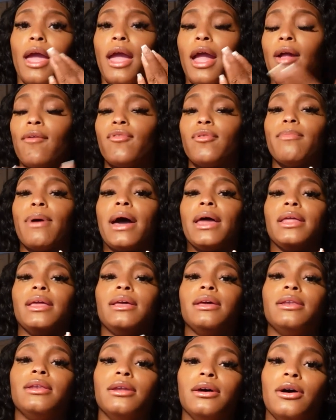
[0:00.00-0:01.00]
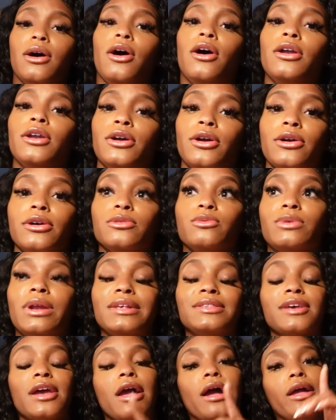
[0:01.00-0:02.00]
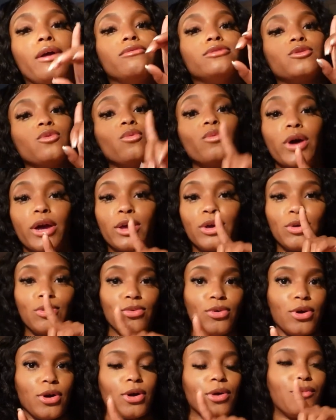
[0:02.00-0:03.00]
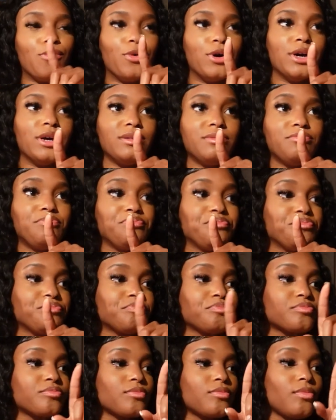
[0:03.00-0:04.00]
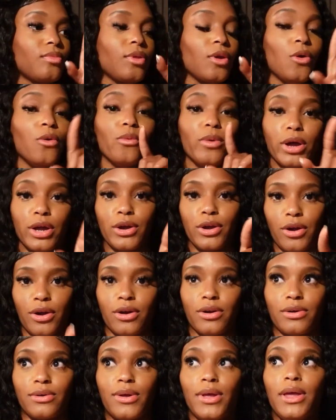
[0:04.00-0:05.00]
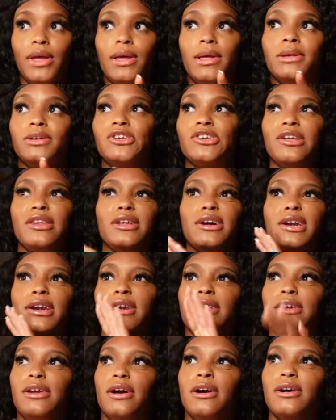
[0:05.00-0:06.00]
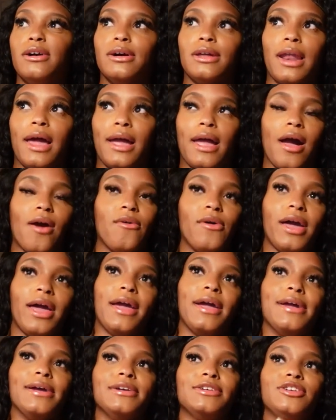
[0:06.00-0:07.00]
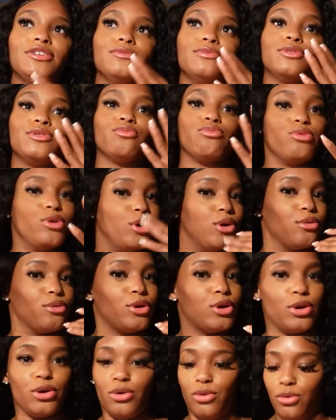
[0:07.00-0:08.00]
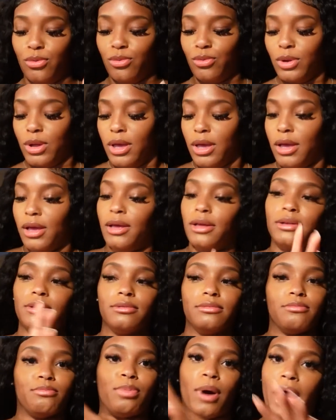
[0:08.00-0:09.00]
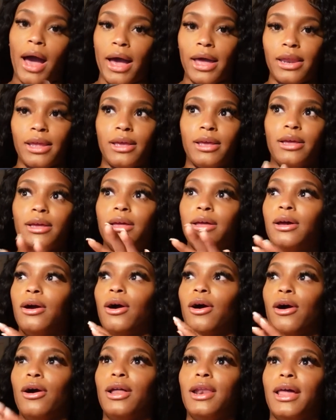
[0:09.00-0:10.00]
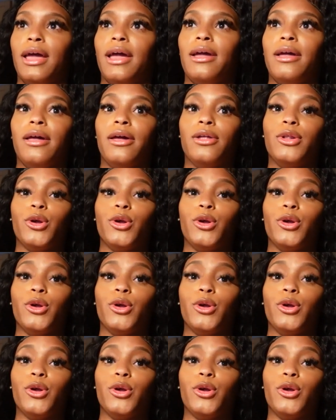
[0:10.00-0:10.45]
Everybody in there, all the girls. When I tell you it was one cute girl, one one girl. She looked younger like our age. She was real cute, body, all that.